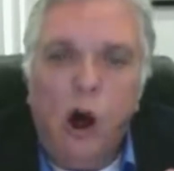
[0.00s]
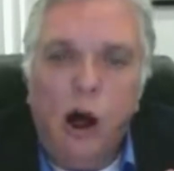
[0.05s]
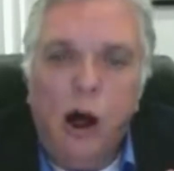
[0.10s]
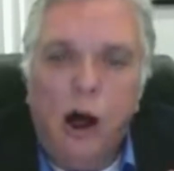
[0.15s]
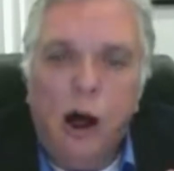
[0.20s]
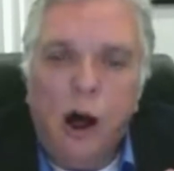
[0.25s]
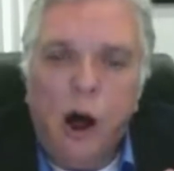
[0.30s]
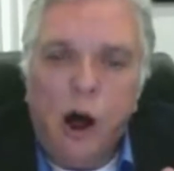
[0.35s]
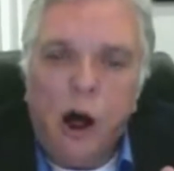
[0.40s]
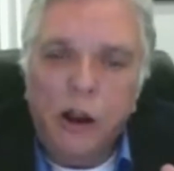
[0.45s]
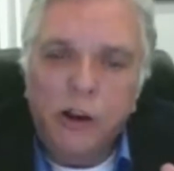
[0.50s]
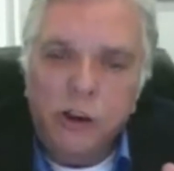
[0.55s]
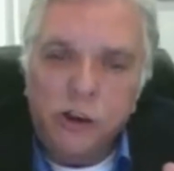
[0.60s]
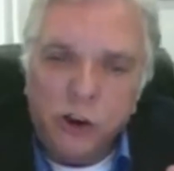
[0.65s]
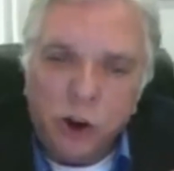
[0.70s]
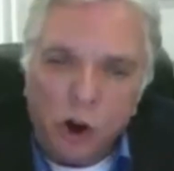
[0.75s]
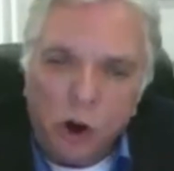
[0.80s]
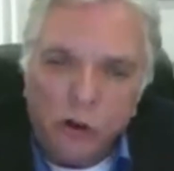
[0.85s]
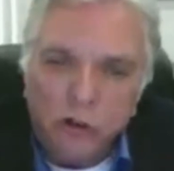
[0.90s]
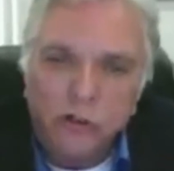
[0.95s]
uh,
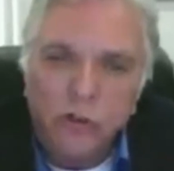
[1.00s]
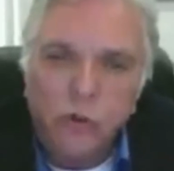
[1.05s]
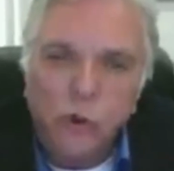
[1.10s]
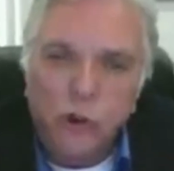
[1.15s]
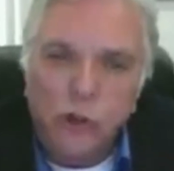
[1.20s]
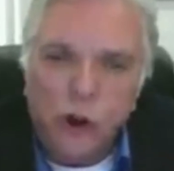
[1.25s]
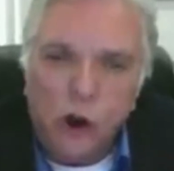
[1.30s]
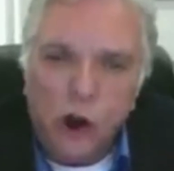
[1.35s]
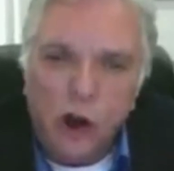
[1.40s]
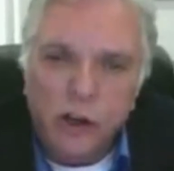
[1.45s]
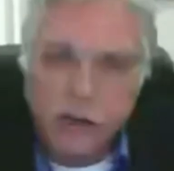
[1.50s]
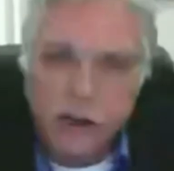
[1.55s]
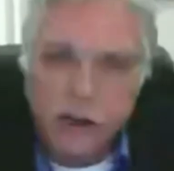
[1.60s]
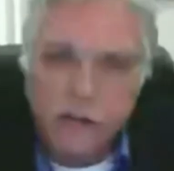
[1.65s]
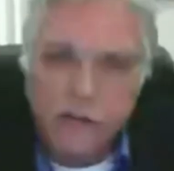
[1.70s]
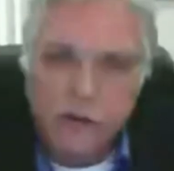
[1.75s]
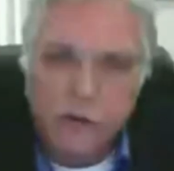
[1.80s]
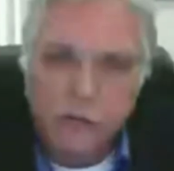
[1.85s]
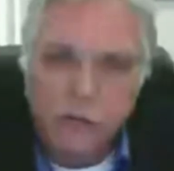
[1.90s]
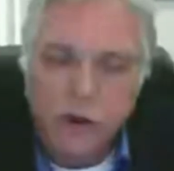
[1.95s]
adults with
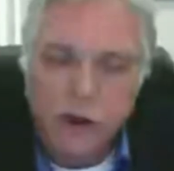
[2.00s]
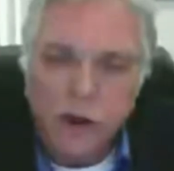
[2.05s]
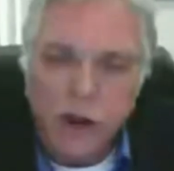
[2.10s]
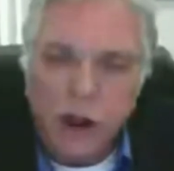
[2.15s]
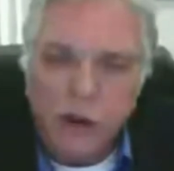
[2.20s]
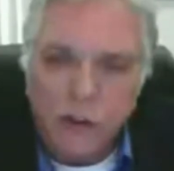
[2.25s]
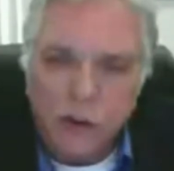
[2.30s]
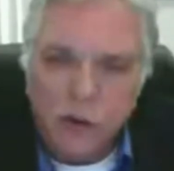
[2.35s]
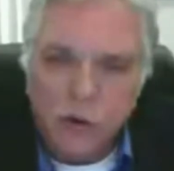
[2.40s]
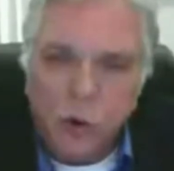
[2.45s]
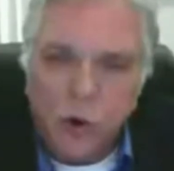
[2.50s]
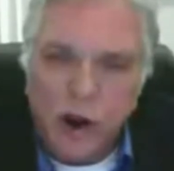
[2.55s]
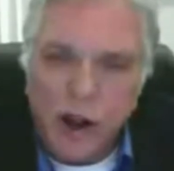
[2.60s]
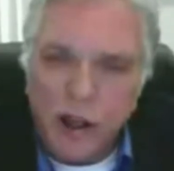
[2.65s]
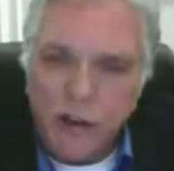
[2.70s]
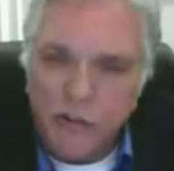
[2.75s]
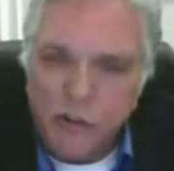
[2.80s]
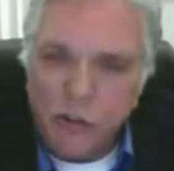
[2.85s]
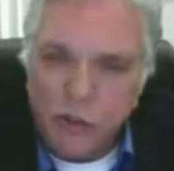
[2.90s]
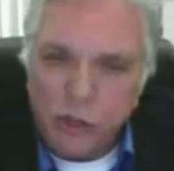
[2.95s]
autism in the
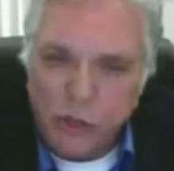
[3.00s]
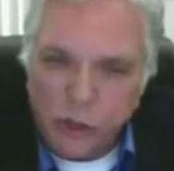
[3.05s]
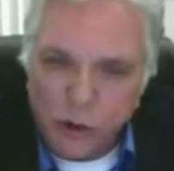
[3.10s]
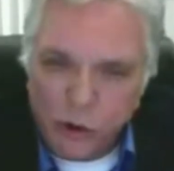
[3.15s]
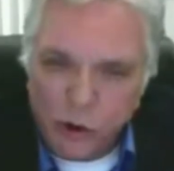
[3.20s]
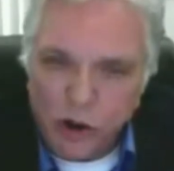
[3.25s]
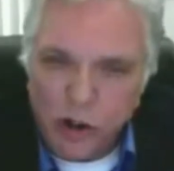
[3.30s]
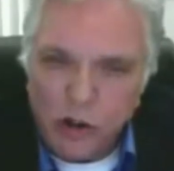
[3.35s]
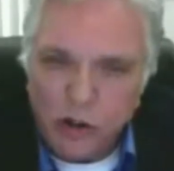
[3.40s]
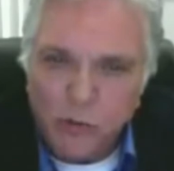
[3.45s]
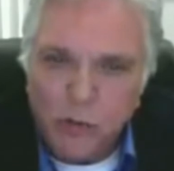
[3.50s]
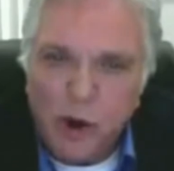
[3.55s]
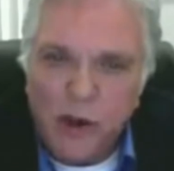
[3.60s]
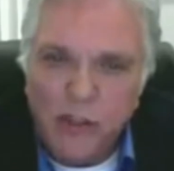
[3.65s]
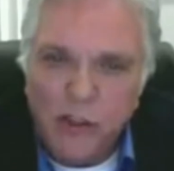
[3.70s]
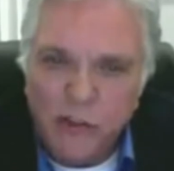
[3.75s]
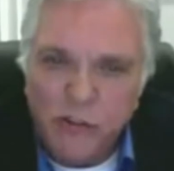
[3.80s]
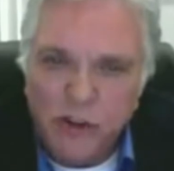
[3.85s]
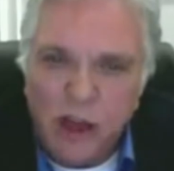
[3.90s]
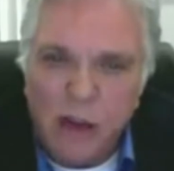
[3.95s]
20s and 30s by
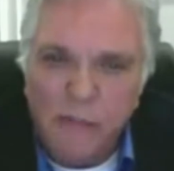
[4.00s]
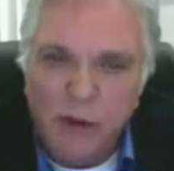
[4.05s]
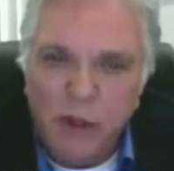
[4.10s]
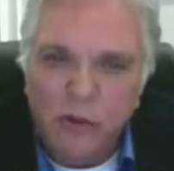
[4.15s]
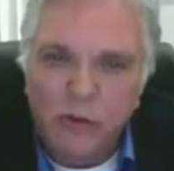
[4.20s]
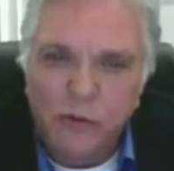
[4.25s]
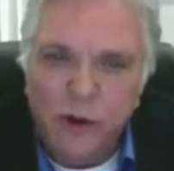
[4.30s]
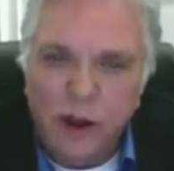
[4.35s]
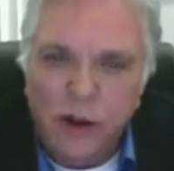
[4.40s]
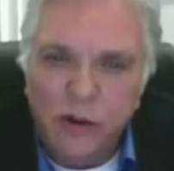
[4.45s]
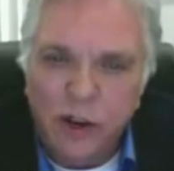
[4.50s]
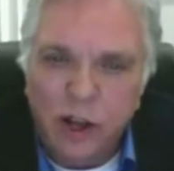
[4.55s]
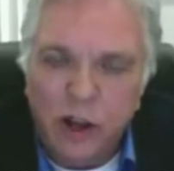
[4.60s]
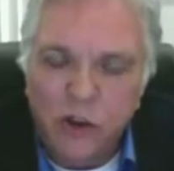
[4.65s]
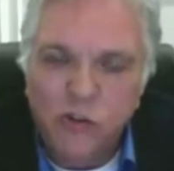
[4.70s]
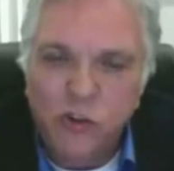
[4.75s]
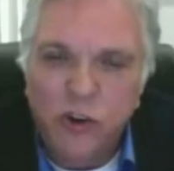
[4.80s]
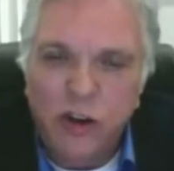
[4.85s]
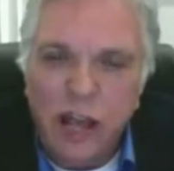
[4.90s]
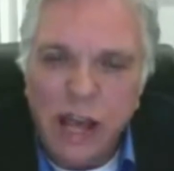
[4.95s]
the Simons
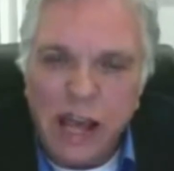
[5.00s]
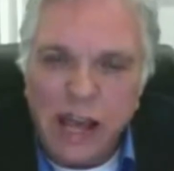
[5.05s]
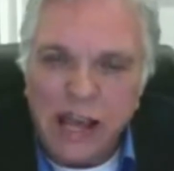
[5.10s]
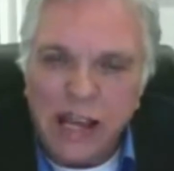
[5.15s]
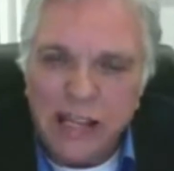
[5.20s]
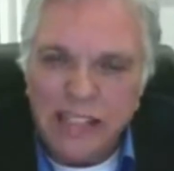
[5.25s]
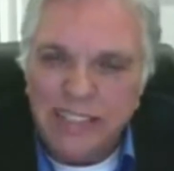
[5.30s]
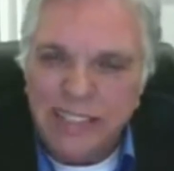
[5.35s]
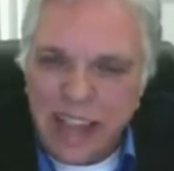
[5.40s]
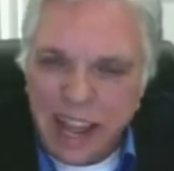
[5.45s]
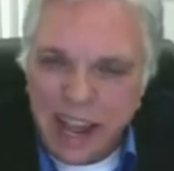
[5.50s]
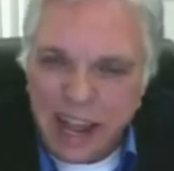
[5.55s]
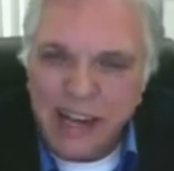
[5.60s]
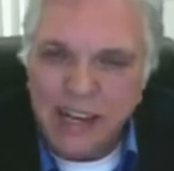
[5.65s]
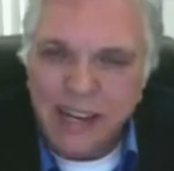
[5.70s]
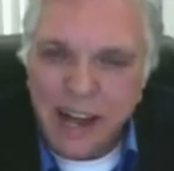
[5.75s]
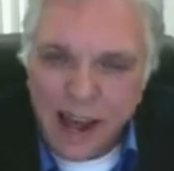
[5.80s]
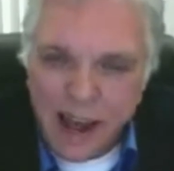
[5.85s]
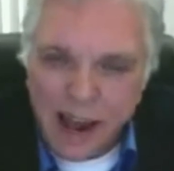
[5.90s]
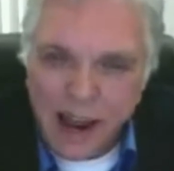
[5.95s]
Foundation is
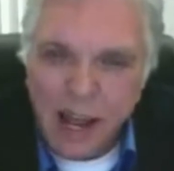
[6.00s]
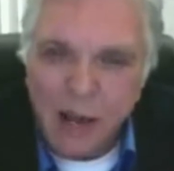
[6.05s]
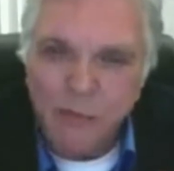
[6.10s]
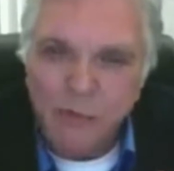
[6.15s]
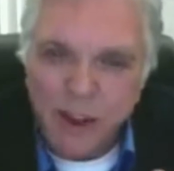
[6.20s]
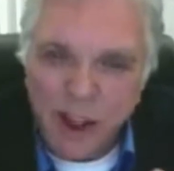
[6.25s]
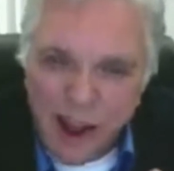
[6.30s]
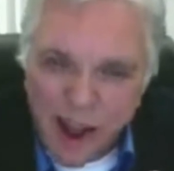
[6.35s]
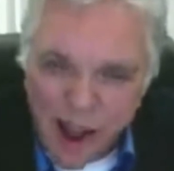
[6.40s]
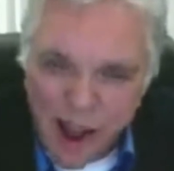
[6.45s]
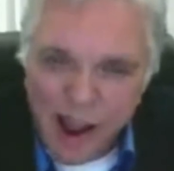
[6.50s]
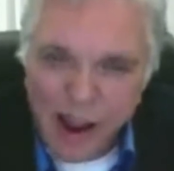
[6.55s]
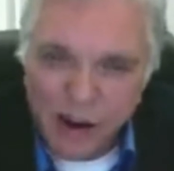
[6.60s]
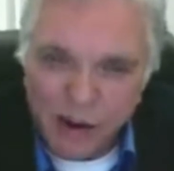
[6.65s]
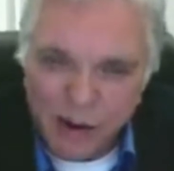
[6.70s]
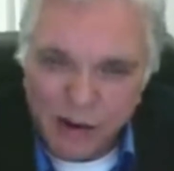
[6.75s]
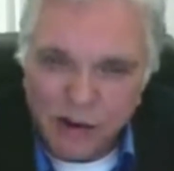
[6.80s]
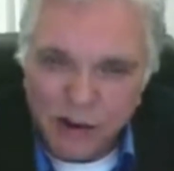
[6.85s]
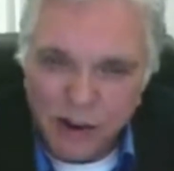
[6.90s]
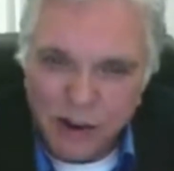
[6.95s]
10 times
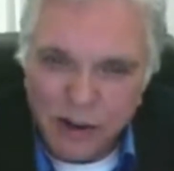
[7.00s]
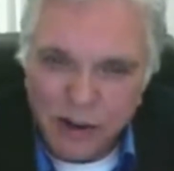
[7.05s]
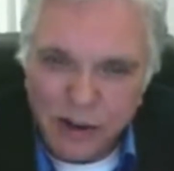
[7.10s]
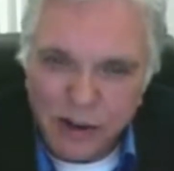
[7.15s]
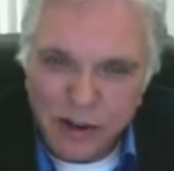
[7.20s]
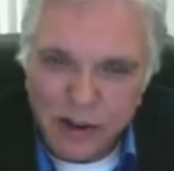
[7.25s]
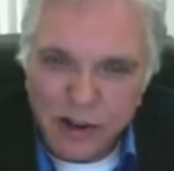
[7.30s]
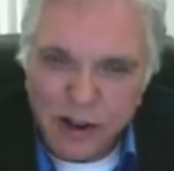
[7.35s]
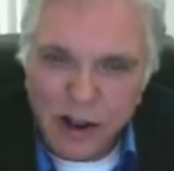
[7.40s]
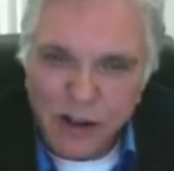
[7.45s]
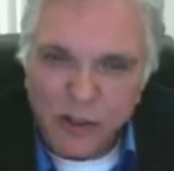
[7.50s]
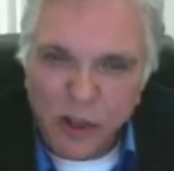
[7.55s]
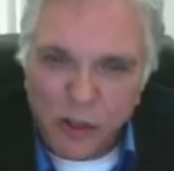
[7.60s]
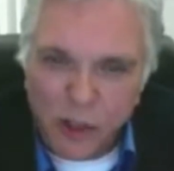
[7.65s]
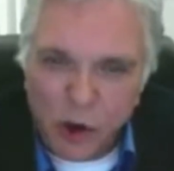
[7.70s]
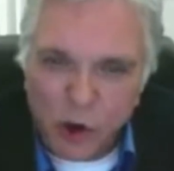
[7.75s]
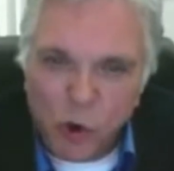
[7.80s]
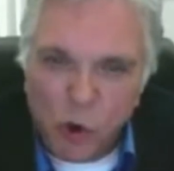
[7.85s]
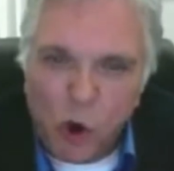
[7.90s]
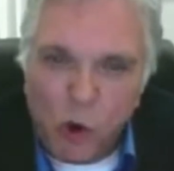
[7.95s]
higher than
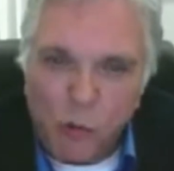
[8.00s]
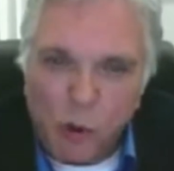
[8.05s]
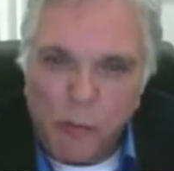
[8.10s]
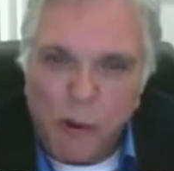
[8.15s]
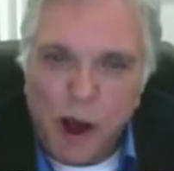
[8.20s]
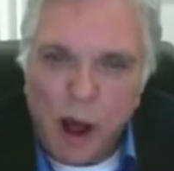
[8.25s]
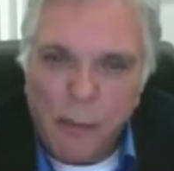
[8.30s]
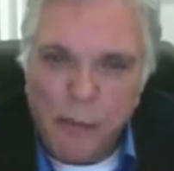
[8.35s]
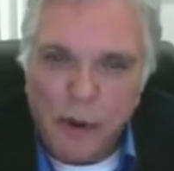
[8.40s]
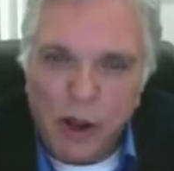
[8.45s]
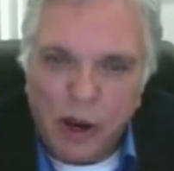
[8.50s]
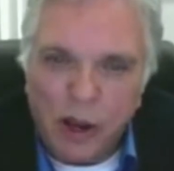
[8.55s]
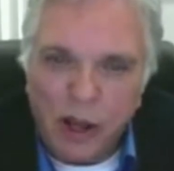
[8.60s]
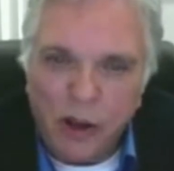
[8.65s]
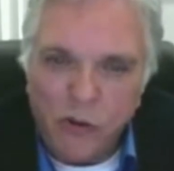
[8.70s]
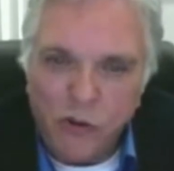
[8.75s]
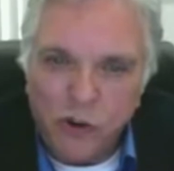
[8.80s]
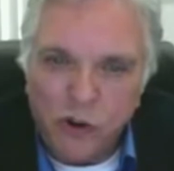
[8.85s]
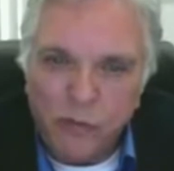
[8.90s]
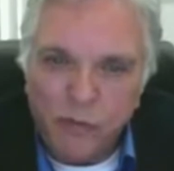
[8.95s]
the normal
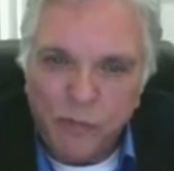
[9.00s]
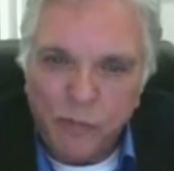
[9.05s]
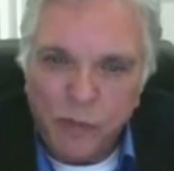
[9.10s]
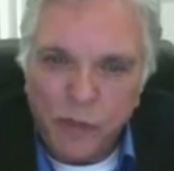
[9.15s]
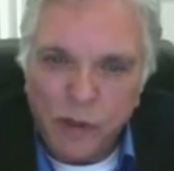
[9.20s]
population.